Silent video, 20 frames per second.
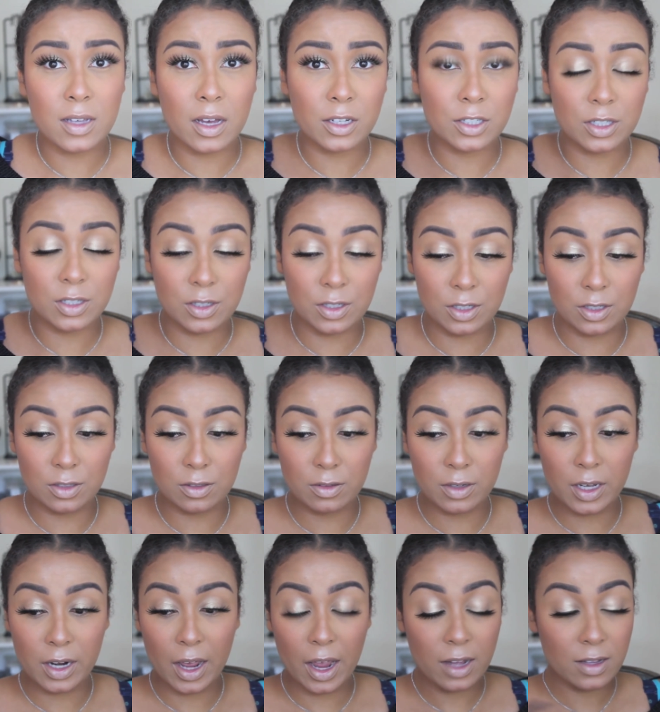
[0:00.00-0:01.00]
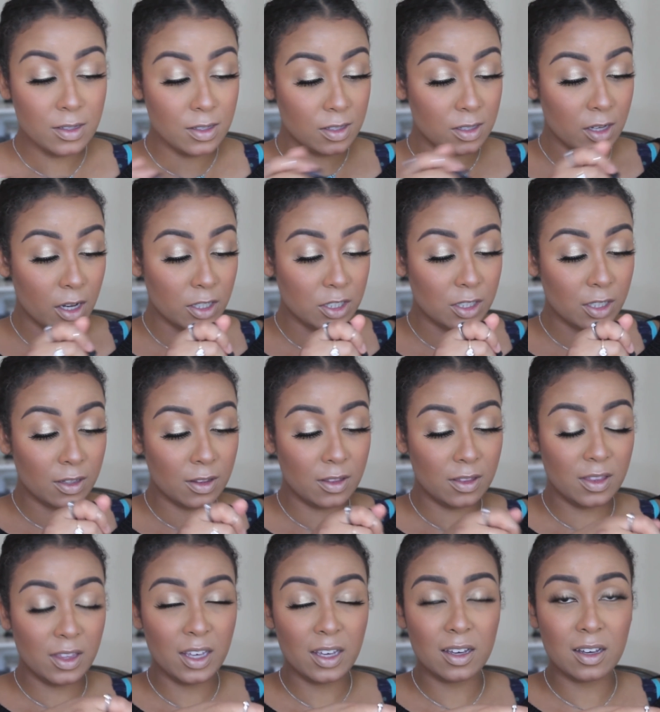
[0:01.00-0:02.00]
lashes too, it had such a
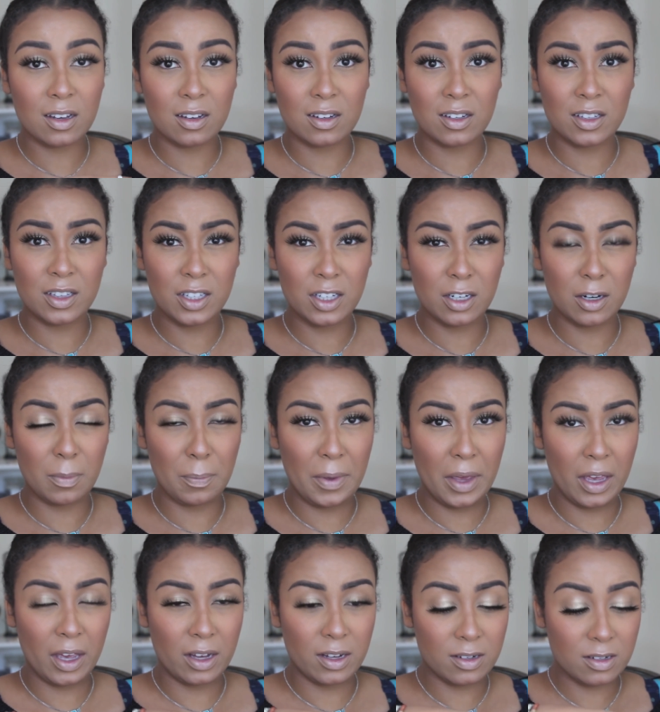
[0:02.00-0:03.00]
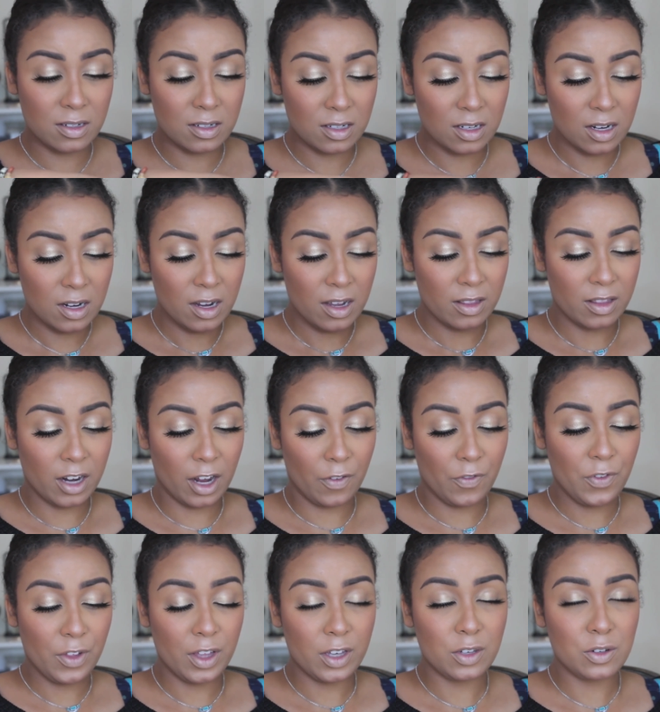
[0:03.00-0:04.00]
thick clear band that I
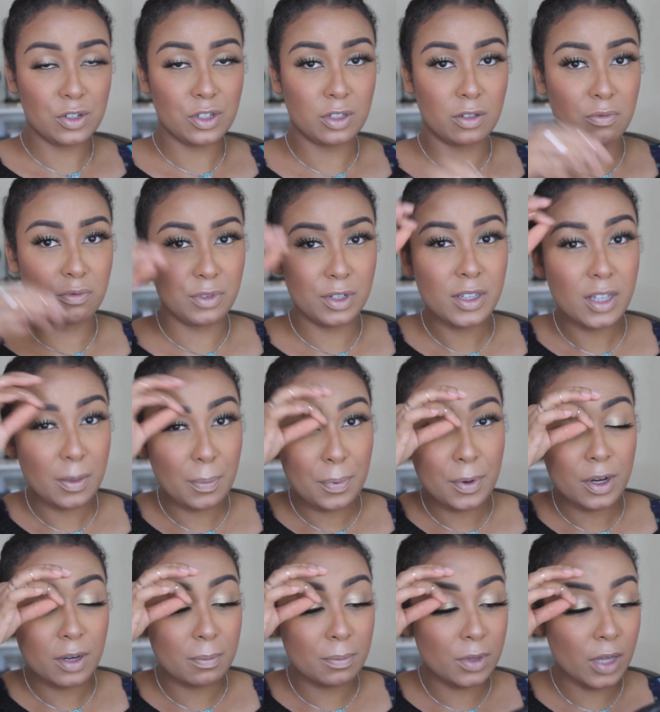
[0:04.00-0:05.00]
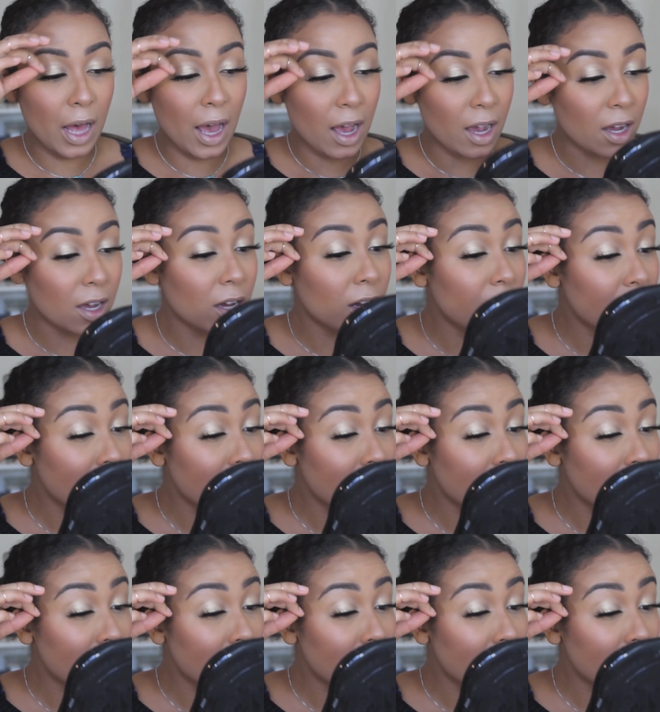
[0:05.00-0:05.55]
feel like you should really put black